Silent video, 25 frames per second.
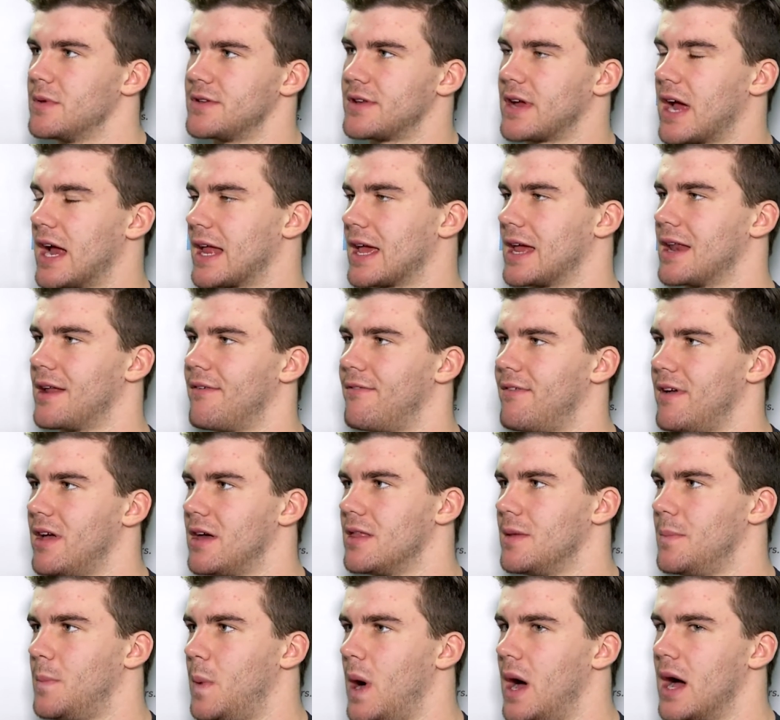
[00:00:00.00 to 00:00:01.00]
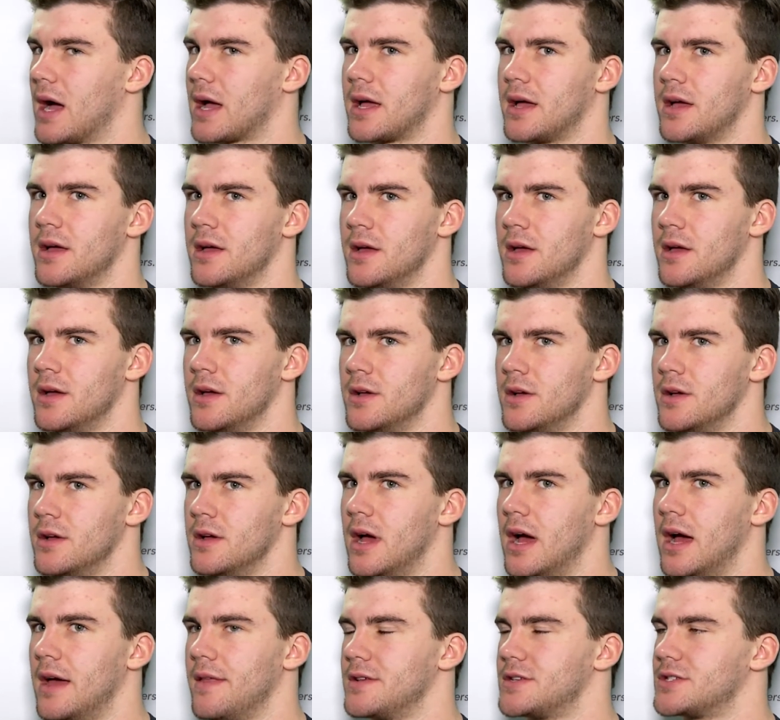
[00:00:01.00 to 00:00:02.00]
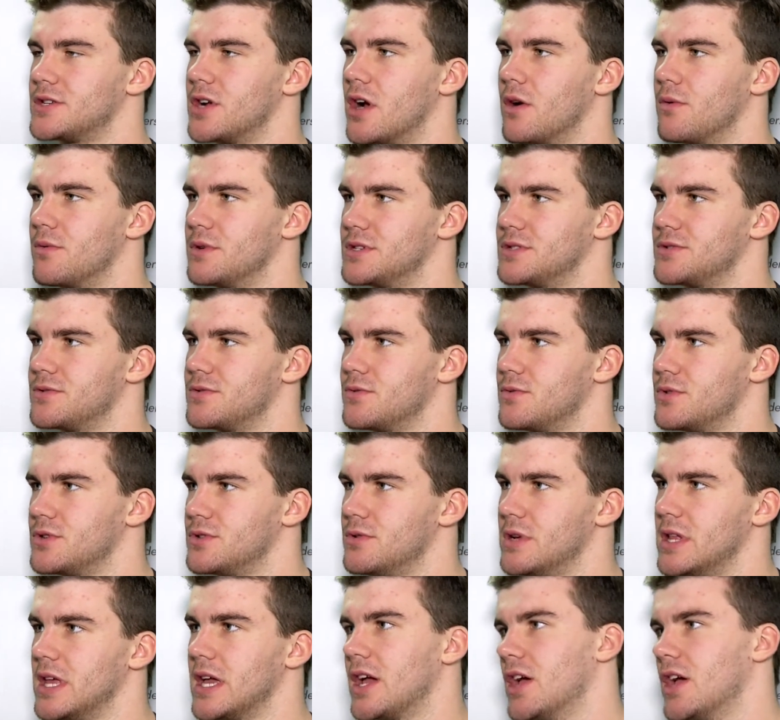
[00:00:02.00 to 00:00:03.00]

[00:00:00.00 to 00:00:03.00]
and to kind of get a feel of the puck at uh, the start was, was really